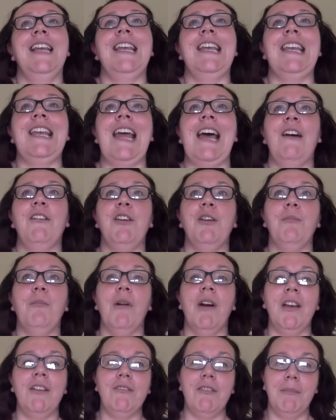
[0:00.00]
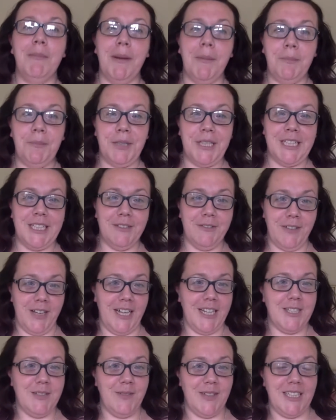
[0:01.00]
Now you might remember in the
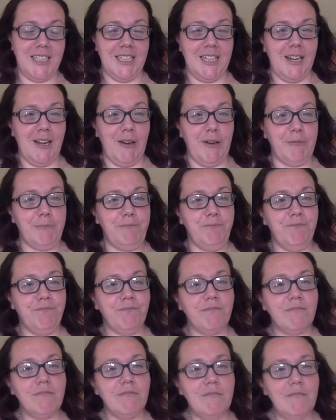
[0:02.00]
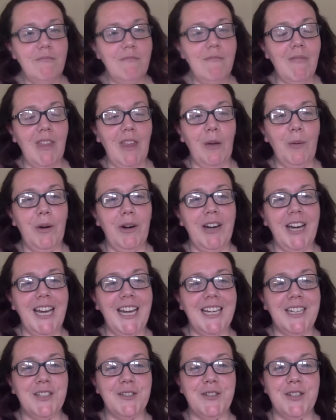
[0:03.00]
first video where I
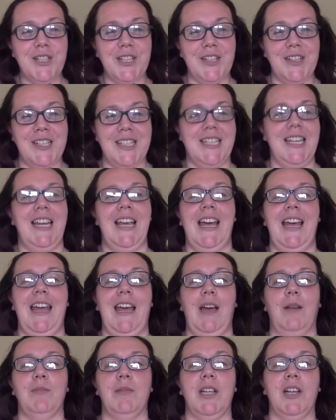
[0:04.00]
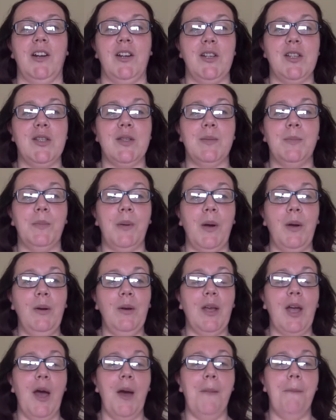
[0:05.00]
introduced EAM that I
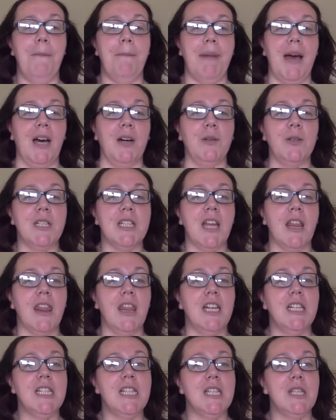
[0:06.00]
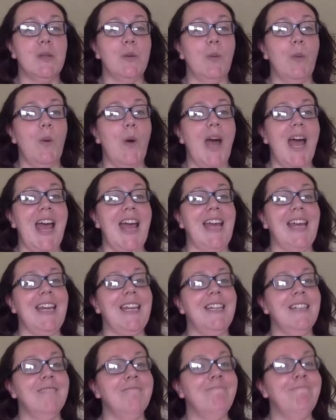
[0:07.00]
spoke about the
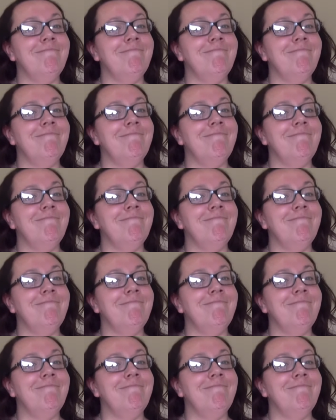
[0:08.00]
sway,